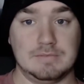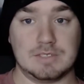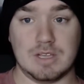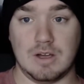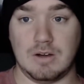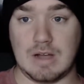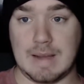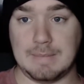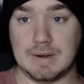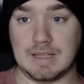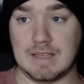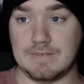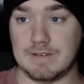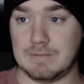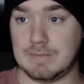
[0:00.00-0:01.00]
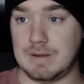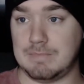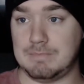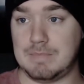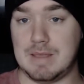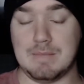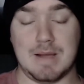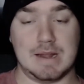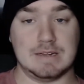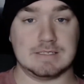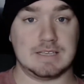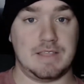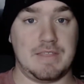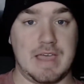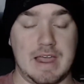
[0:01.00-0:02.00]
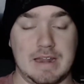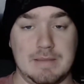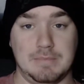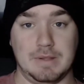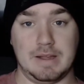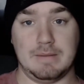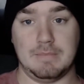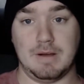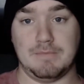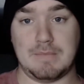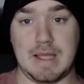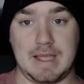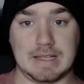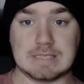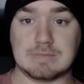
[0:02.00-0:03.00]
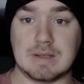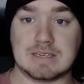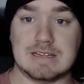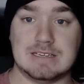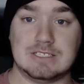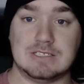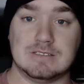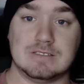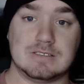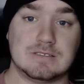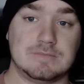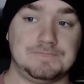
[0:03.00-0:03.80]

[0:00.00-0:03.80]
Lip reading: So I'm going to give him a B- on that. He played above my expectations.